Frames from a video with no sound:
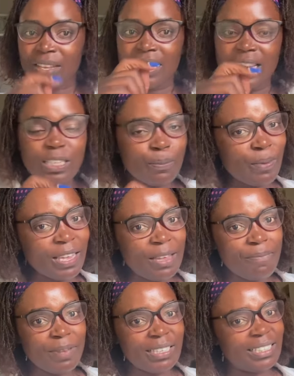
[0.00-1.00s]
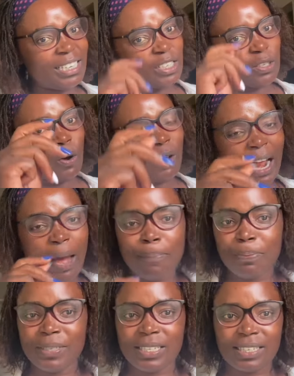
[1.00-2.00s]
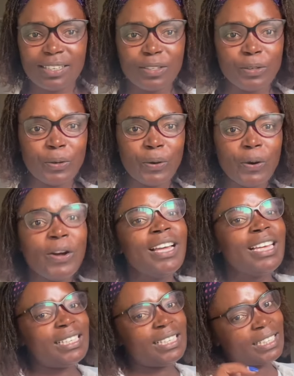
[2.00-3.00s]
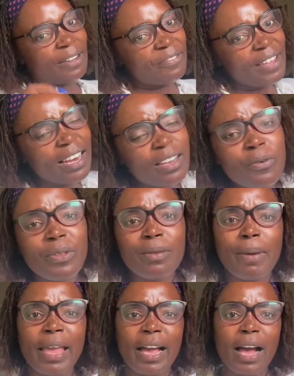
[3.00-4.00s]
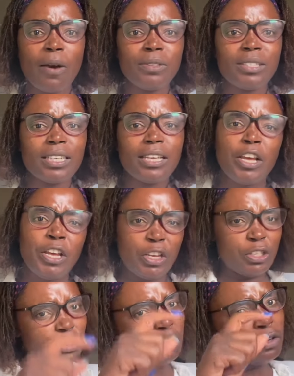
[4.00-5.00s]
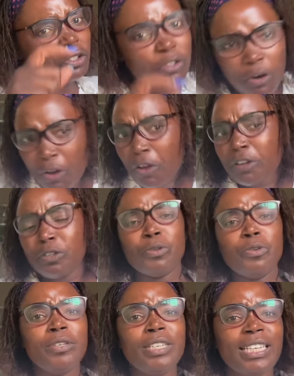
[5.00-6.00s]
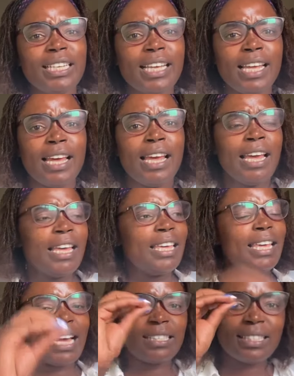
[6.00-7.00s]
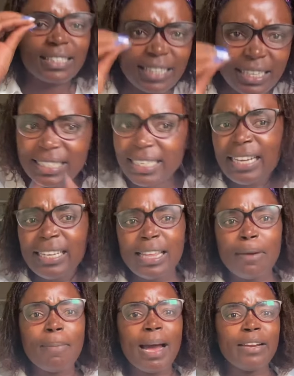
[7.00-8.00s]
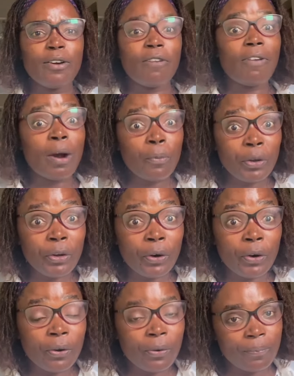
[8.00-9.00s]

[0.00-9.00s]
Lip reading: is being impeached, is corrupt, you know, he's interfering with my county, he's not loyal to UDA, he has eaten the money of a widow.